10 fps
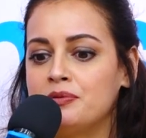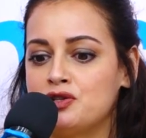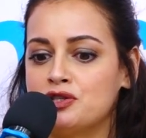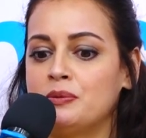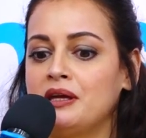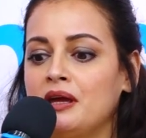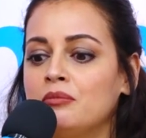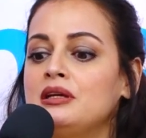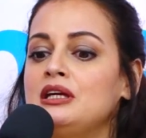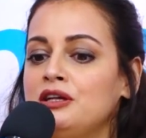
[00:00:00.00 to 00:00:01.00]
just
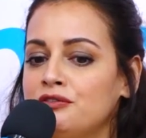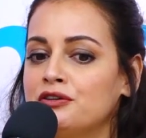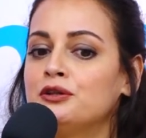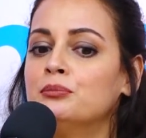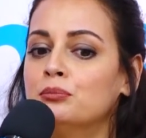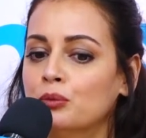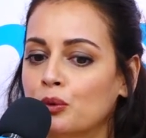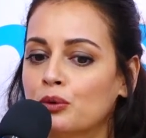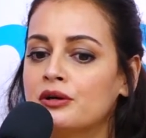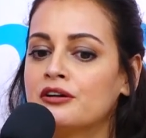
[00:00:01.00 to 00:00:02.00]
became even
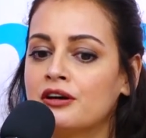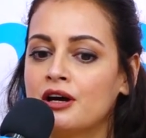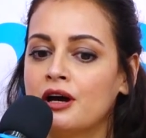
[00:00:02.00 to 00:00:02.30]
more